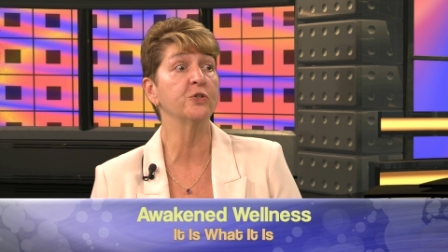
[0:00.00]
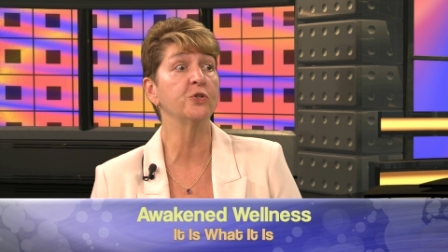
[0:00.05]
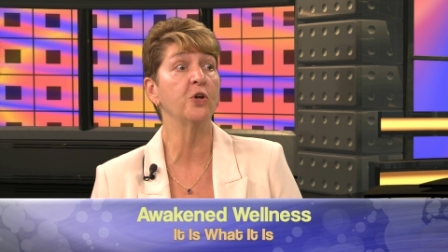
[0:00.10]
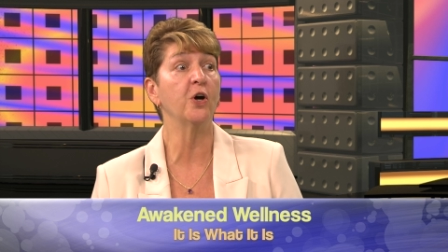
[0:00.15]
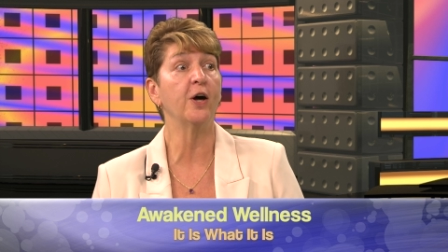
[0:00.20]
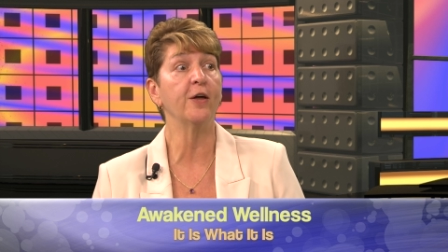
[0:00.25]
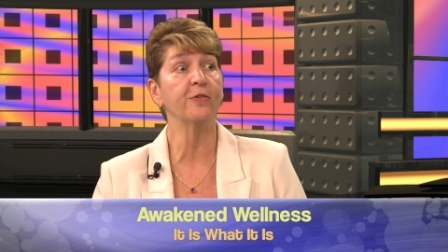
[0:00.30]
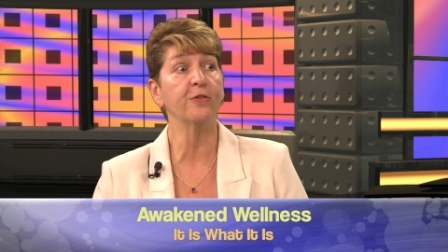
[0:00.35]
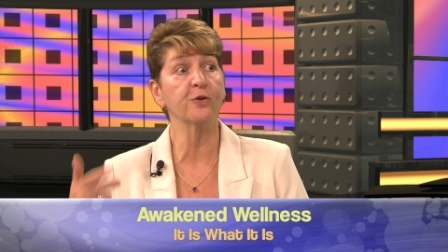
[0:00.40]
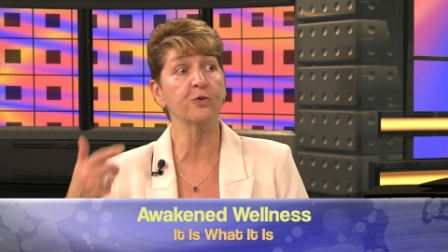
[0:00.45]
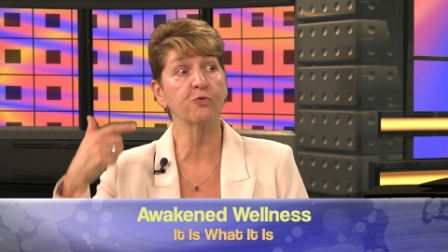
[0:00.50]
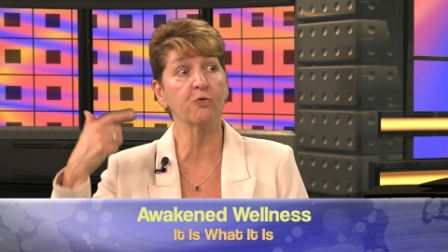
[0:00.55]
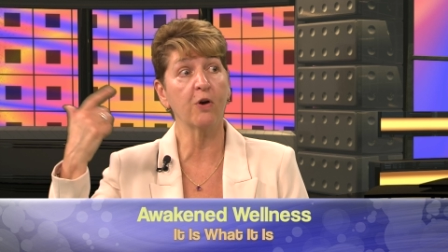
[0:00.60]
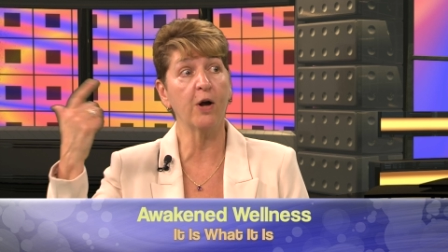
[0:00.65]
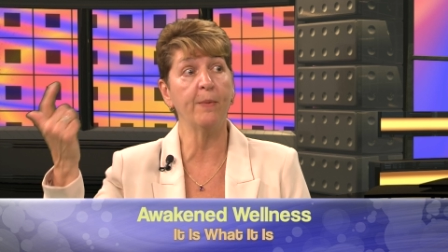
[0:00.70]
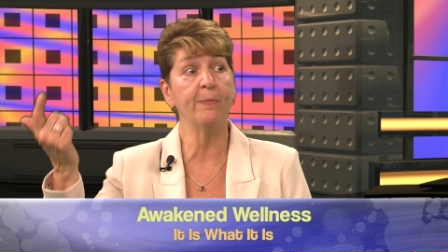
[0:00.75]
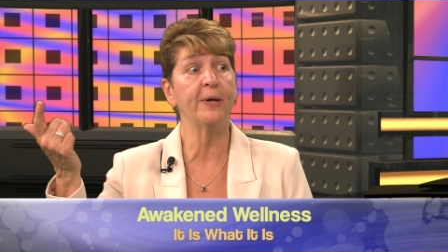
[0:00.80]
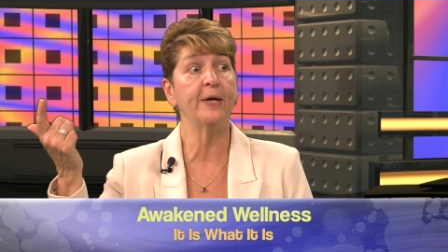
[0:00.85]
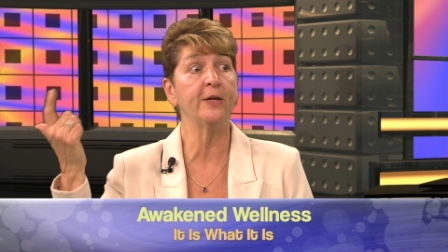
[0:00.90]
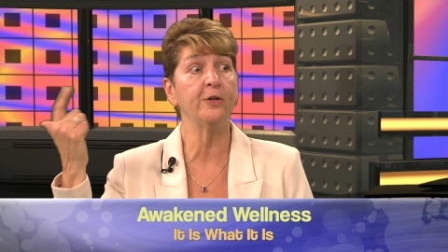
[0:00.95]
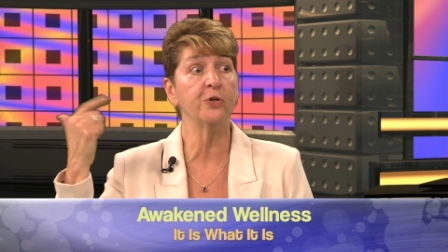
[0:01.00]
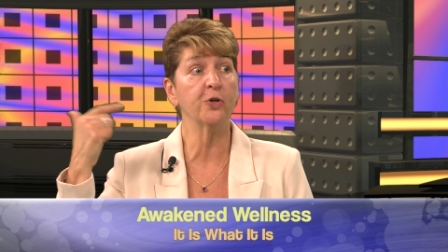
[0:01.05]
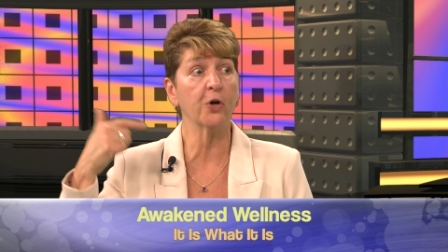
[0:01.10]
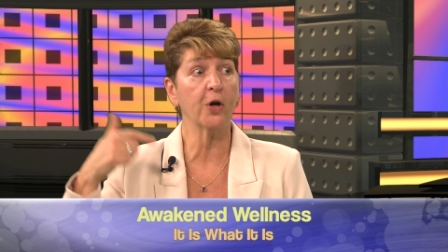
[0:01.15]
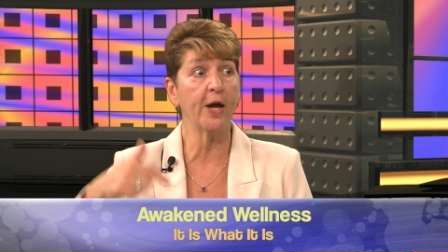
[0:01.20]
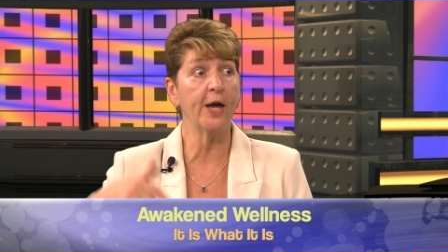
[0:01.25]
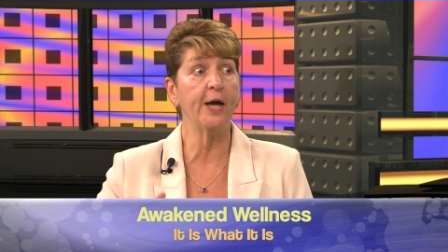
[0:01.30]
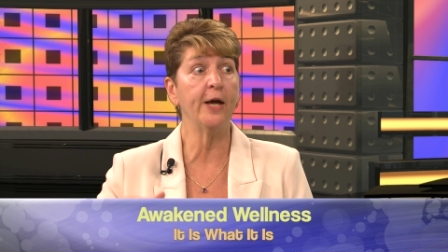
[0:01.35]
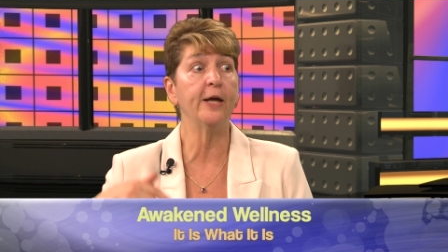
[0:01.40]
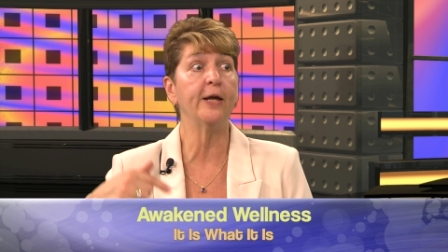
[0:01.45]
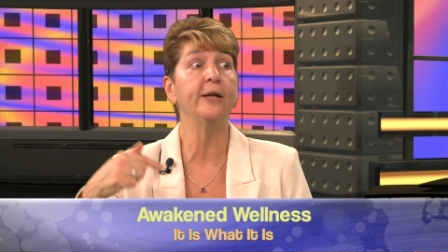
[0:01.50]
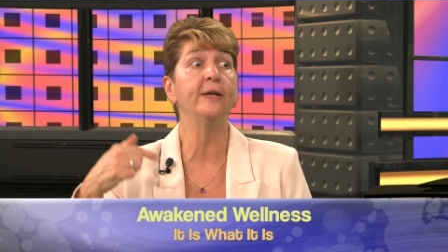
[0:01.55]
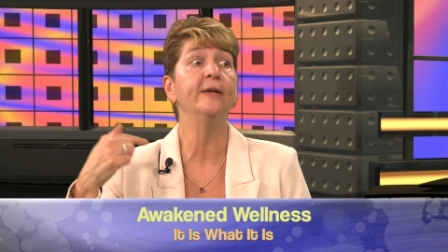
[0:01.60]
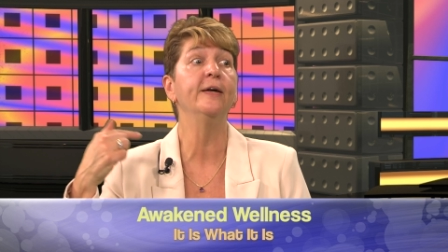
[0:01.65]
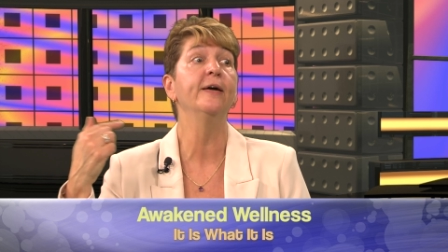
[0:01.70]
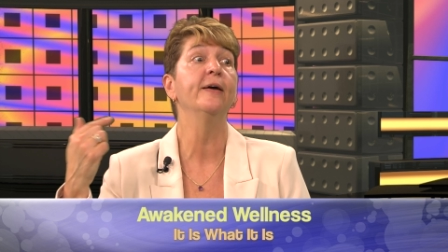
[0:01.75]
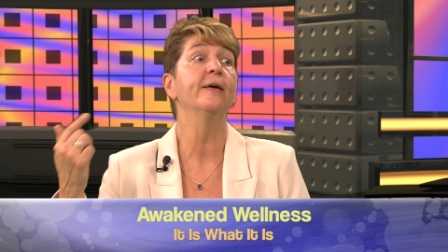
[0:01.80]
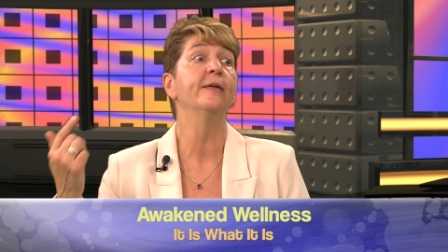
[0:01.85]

not the drama in your head